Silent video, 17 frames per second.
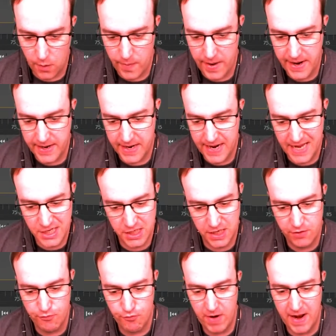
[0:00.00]
go in and
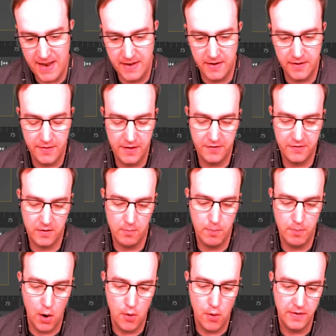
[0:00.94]
actually render this
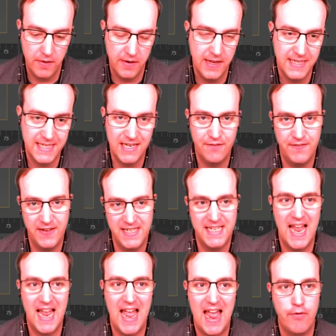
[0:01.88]
component as if
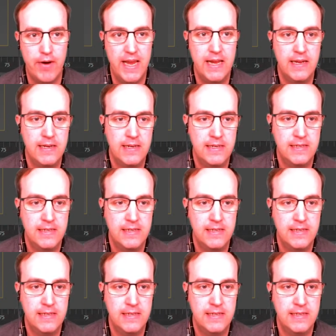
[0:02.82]
it's hairy.